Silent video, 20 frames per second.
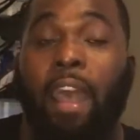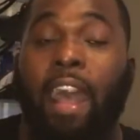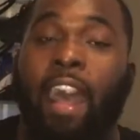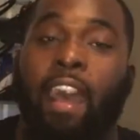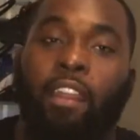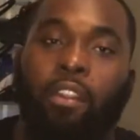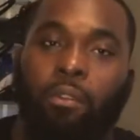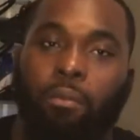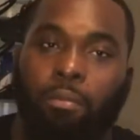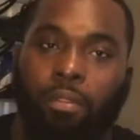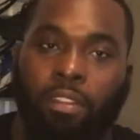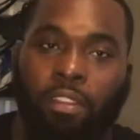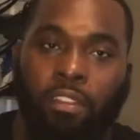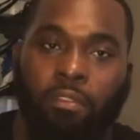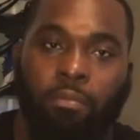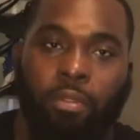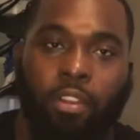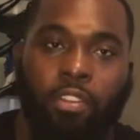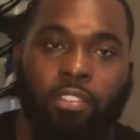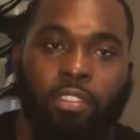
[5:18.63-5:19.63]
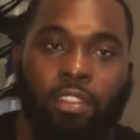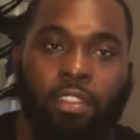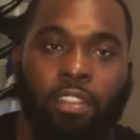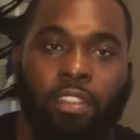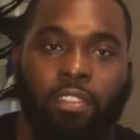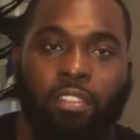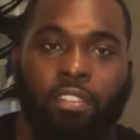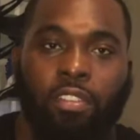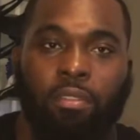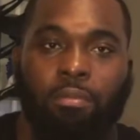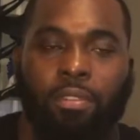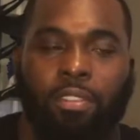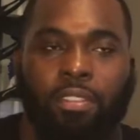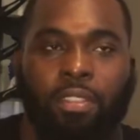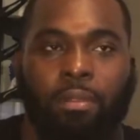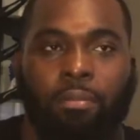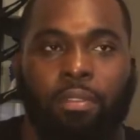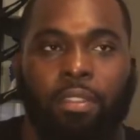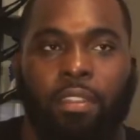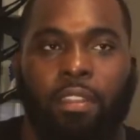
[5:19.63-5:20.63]
I don't believe personally, it should be
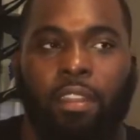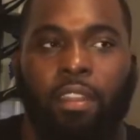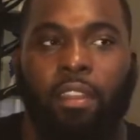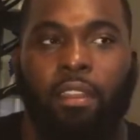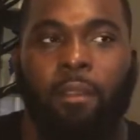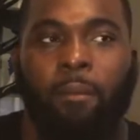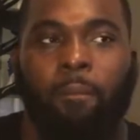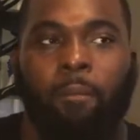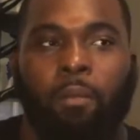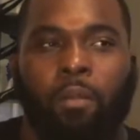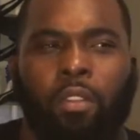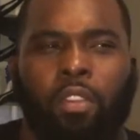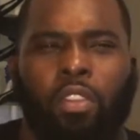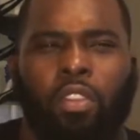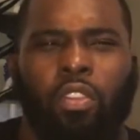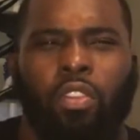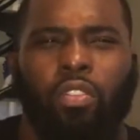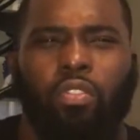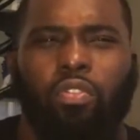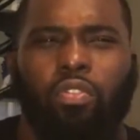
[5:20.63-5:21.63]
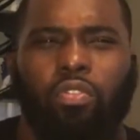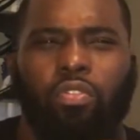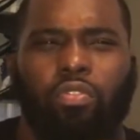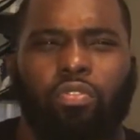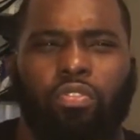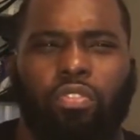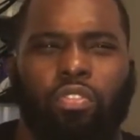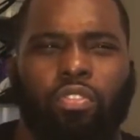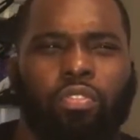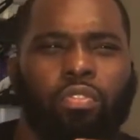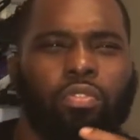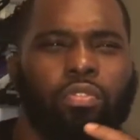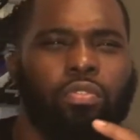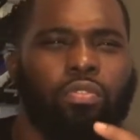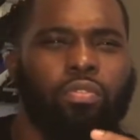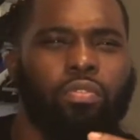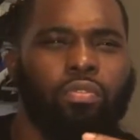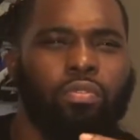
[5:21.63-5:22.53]
something that you do,